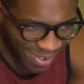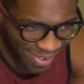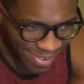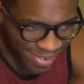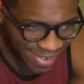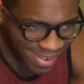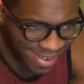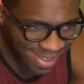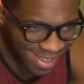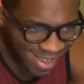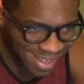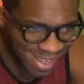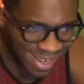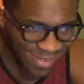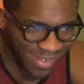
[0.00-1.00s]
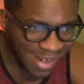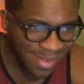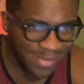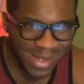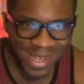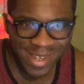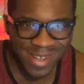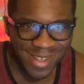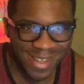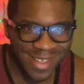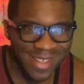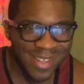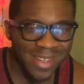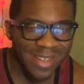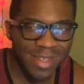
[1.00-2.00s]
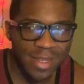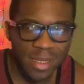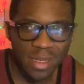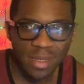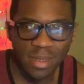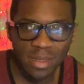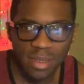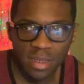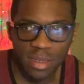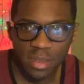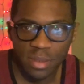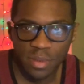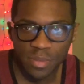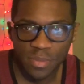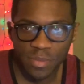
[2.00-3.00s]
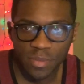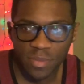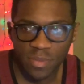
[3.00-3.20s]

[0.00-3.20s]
Hold on. I got running back. I got that.